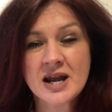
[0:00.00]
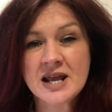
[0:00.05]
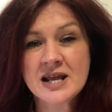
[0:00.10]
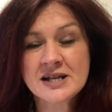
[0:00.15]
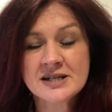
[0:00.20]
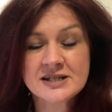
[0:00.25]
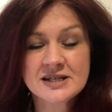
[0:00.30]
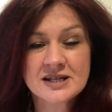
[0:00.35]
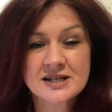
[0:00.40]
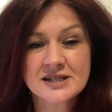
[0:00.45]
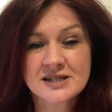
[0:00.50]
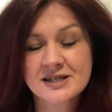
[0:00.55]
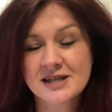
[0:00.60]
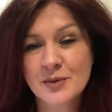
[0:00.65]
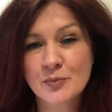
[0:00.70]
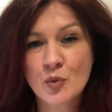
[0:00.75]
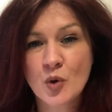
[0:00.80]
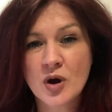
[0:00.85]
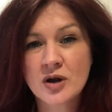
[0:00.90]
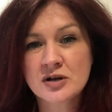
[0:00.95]
easy in
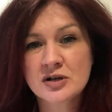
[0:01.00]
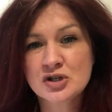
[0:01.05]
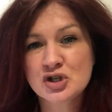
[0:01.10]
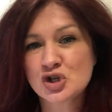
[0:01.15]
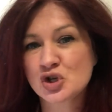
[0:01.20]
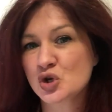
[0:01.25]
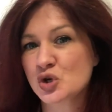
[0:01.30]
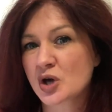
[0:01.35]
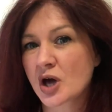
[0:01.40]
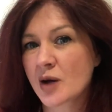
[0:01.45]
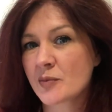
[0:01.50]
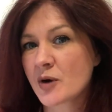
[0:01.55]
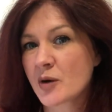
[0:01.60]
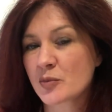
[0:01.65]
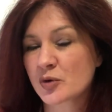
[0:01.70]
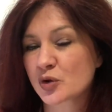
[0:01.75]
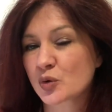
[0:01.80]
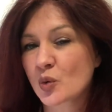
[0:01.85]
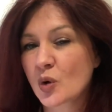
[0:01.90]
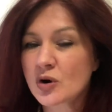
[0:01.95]
step 1 to come up
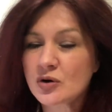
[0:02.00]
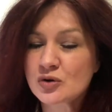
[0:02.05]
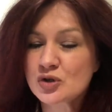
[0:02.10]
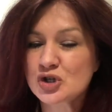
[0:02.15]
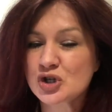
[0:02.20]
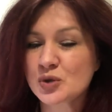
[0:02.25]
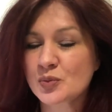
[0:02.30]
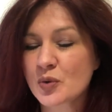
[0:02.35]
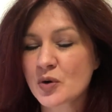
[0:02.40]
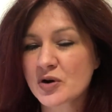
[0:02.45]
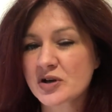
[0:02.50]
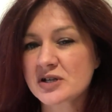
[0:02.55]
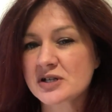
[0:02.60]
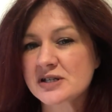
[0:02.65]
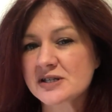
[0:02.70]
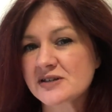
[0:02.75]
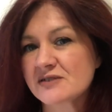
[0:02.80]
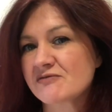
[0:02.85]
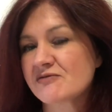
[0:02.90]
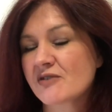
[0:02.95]
with 1 or 2
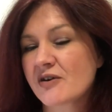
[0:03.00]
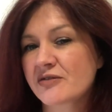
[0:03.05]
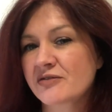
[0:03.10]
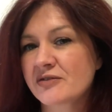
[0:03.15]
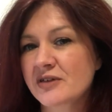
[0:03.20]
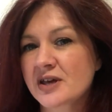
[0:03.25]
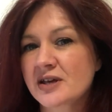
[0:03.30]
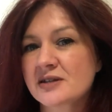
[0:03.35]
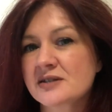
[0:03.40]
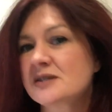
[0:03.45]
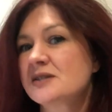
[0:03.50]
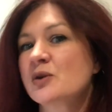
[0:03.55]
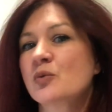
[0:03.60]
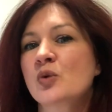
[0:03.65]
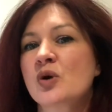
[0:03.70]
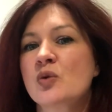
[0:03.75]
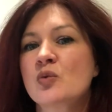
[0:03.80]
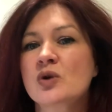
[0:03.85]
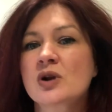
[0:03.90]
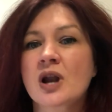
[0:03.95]
pointers of things that
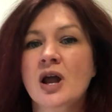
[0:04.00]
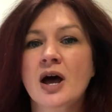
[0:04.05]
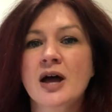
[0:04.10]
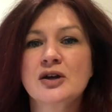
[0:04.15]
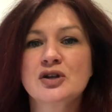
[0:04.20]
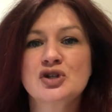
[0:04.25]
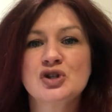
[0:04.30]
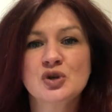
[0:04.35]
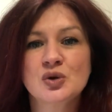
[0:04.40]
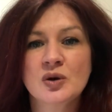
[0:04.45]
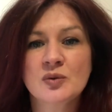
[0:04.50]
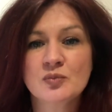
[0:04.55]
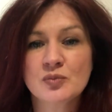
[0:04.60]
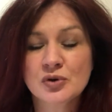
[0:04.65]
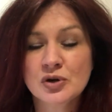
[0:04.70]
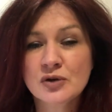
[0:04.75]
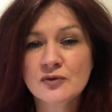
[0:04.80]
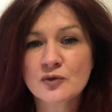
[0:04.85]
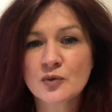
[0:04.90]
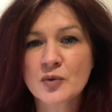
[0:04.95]
we would like to
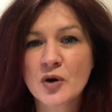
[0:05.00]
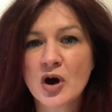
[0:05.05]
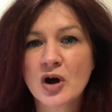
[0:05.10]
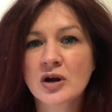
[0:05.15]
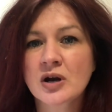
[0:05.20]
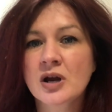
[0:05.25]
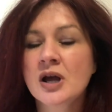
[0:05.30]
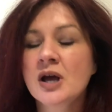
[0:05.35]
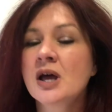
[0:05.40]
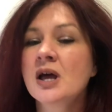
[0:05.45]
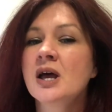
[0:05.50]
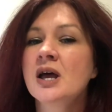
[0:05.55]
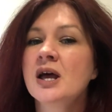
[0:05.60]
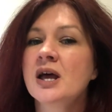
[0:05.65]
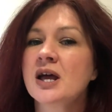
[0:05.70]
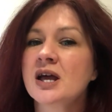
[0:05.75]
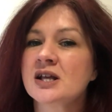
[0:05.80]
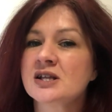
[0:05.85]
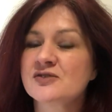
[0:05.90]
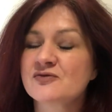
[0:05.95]
improve upon,
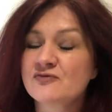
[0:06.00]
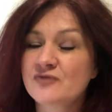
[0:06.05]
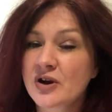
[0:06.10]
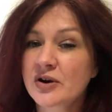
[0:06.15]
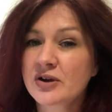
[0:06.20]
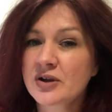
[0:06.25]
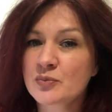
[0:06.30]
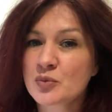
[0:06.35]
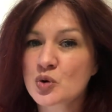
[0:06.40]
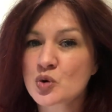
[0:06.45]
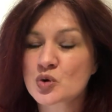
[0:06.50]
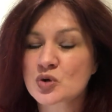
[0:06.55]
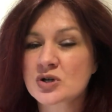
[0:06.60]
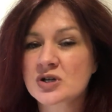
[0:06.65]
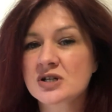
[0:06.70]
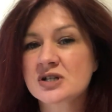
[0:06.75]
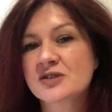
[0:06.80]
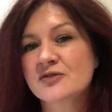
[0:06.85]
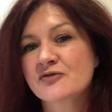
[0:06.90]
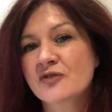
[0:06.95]
it's very
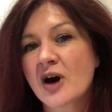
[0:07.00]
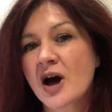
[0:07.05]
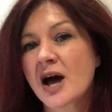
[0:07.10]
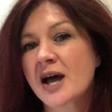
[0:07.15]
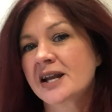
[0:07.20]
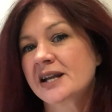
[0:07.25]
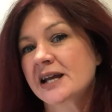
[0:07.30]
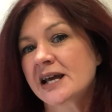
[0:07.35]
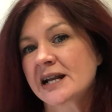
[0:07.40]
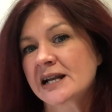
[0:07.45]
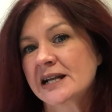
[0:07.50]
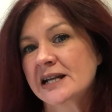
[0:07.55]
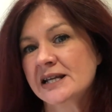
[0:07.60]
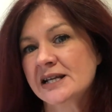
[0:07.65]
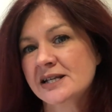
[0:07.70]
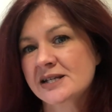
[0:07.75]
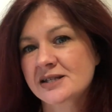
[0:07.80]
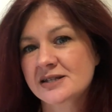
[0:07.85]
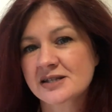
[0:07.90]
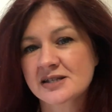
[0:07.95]
important to find at
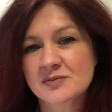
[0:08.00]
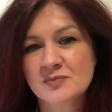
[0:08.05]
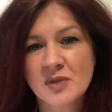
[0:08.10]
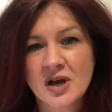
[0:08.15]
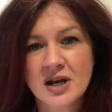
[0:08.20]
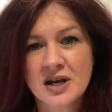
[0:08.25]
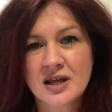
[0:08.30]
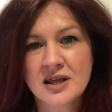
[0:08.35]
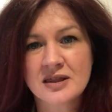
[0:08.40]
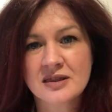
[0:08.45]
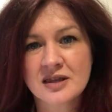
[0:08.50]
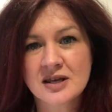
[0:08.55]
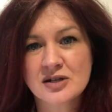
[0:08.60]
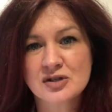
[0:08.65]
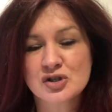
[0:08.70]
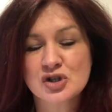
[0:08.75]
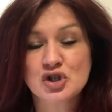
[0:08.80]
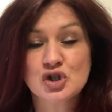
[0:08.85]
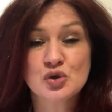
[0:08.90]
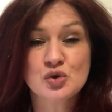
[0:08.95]
least as many
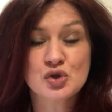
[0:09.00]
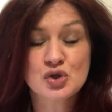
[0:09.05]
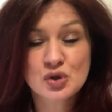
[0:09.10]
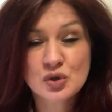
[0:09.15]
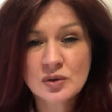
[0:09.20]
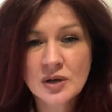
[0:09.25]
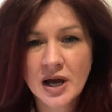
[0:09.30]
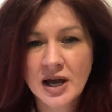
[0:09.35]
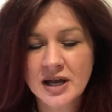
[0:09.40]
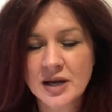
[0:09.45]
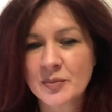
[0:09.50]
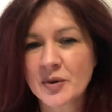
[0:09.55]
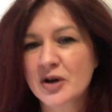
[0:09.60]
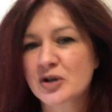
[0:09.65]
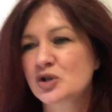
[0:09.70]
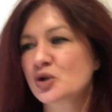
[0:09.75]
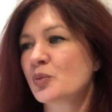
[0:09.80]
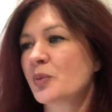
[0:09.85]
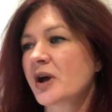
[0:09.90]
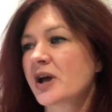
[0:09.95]
things that you do like
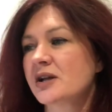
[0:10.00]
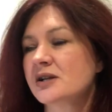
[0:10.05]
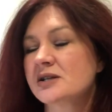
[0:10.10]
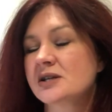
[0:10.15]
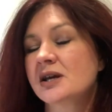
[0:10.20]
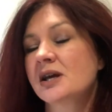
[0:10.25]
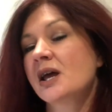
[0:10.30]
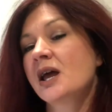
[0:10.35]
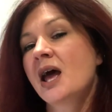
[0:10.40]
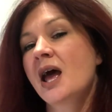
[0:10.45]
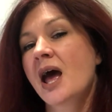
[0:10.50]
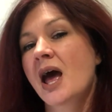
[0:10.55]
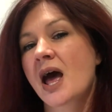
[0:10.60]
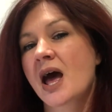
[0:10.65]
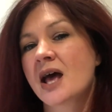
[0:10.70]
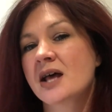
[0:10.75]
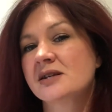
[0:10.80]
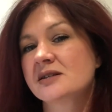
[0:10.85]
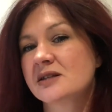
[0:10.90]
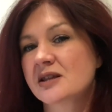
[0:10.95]
about your painting
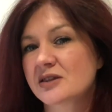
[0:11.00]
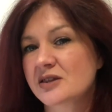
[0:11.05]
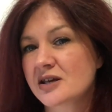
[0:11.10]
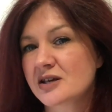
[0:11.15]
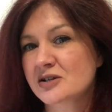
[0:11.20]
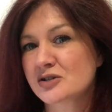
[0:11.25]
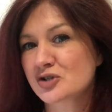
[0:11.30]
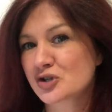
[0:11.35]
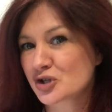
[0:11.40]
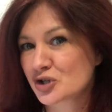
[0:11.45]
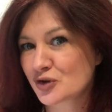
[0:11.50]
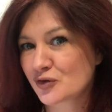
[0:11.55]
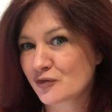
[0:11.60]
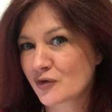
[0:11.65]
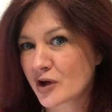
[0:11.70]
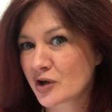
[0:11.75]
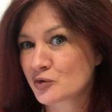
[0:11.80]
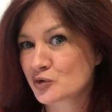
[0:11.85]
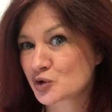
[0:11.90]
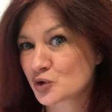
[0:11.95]
as the things that you
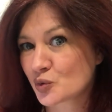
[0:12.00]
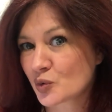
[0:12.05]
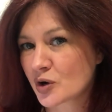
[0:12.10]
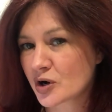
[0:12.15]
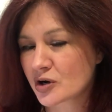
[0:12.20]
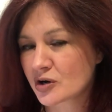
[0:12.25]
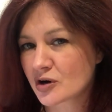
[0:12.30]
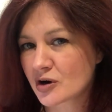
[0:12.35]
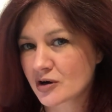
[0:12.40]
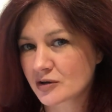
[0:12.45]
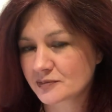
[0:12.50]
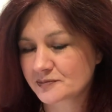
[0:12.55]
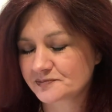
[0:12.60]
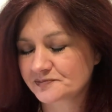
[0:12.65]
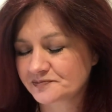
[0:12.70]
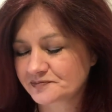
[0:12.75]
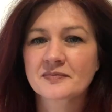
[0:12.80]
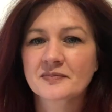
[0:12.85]
found to work on.